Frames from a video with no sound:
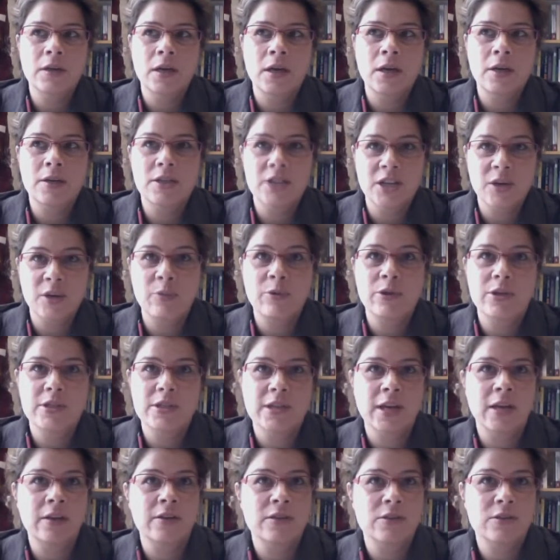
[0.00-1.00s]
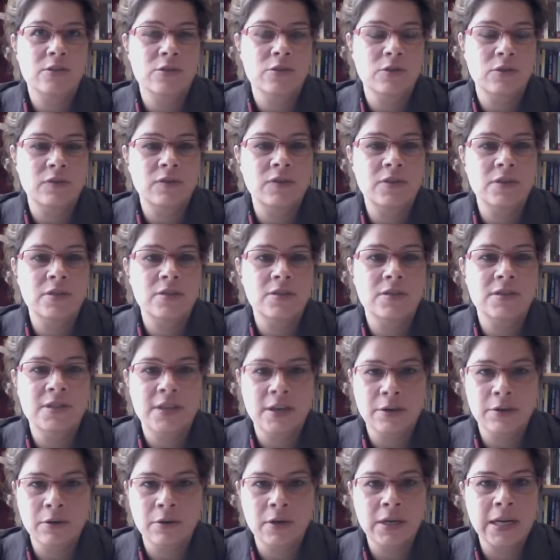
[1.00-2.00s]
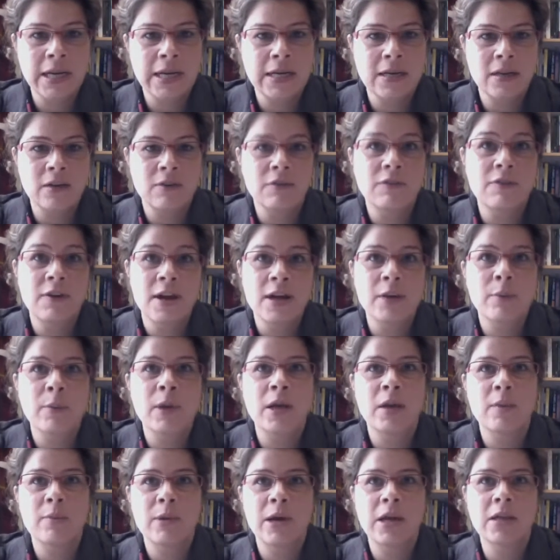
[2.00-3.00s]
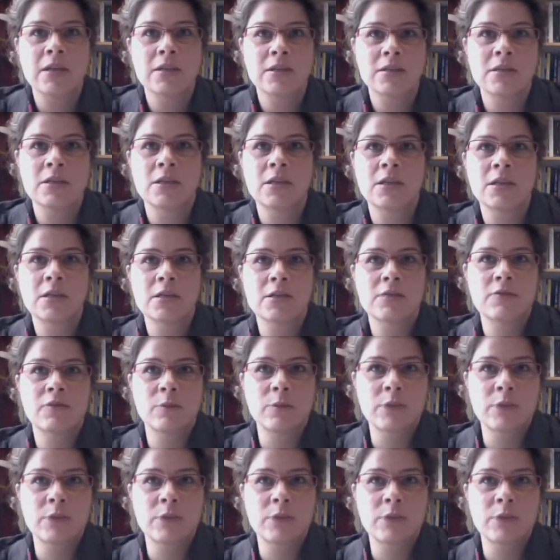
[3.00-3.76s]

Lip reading: checkpoints kind of serve to segregate and fragment Palestinians